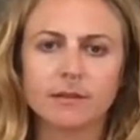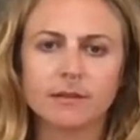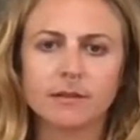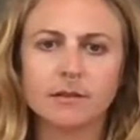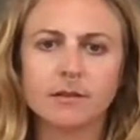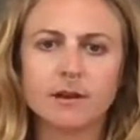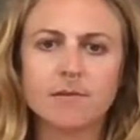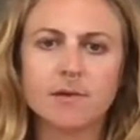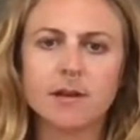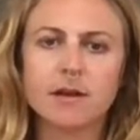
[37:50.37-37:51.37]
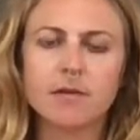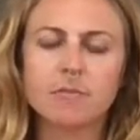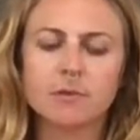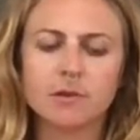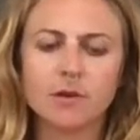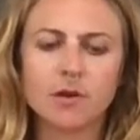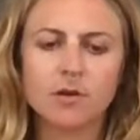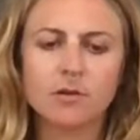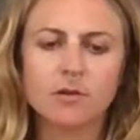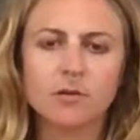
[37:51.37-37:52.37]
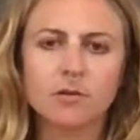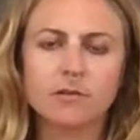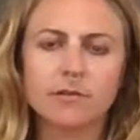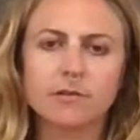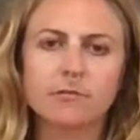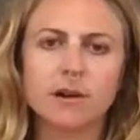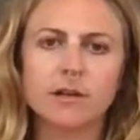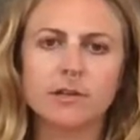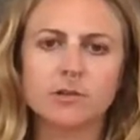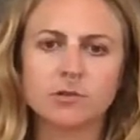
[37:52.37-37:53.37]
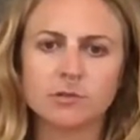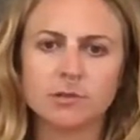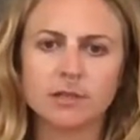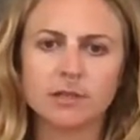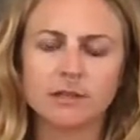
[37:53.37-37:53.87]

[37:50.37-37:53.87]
And coming up and over the right shoulder,